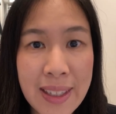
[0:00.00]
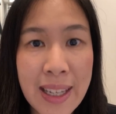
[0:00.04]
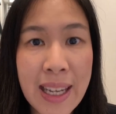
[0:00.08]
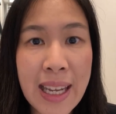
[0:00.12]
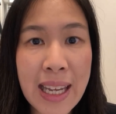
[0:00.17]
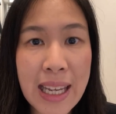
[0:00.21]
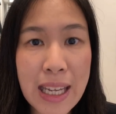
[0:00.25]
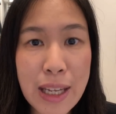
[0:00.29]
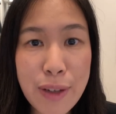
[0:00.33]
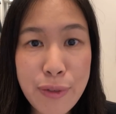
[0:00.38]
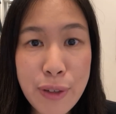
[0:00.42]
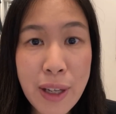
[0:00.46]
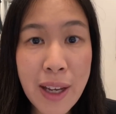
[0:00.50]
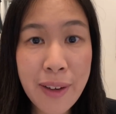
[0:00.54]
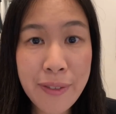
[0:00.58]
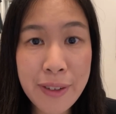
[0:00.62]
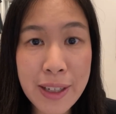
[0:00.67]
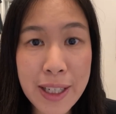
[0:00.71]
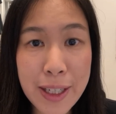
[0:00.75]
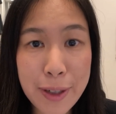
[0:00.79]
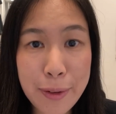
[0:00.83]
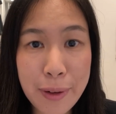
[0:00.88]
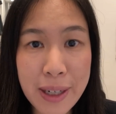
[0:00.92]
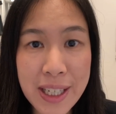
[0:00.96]
If you have
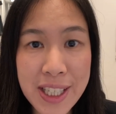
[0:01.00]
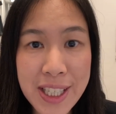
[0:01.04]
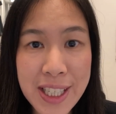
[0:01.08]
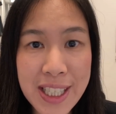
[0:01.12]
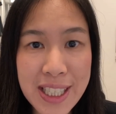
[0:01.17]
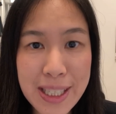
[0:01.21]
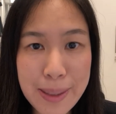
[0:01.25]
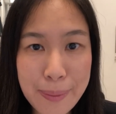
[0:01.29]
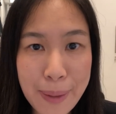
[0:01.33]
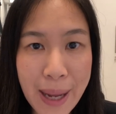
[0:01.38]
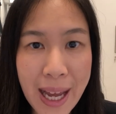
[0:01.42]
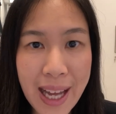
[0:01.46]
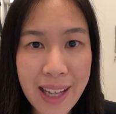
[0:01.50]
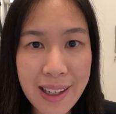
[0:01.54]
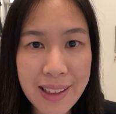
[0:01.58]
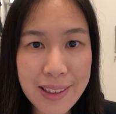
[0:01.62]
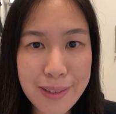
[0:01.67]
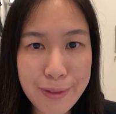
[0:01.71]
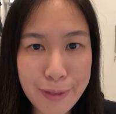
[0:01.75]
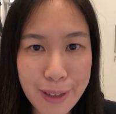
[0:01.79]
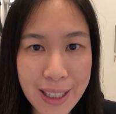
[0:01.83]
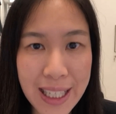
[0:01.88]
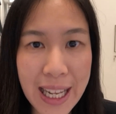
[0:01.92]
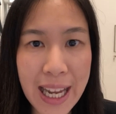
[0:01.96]
any questions about
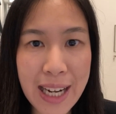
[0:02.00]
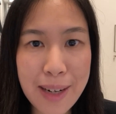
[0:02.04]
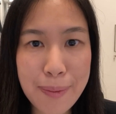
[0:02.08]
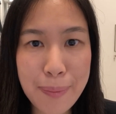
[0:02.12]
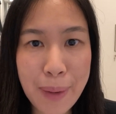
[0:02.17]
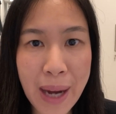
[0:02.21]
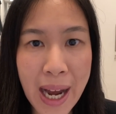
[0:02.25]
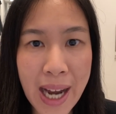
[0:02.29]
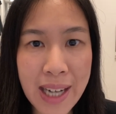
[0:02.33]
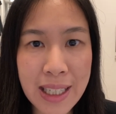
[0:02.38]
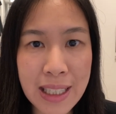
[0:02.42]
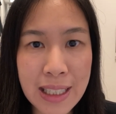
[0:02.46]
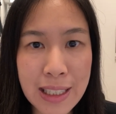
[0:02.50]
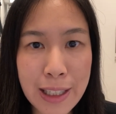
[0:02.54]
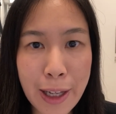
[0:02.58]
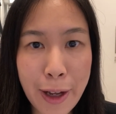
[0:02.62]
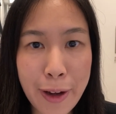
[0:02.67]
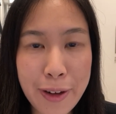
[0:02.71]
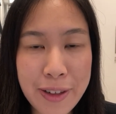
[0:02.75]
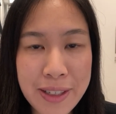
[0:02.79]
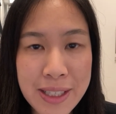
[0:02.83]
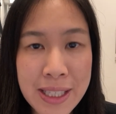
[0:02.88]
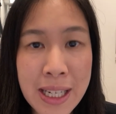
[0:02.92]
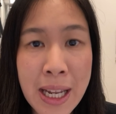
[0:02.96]
related party
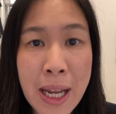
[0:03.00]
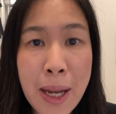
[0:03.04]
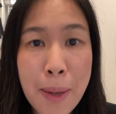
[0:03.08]
loans,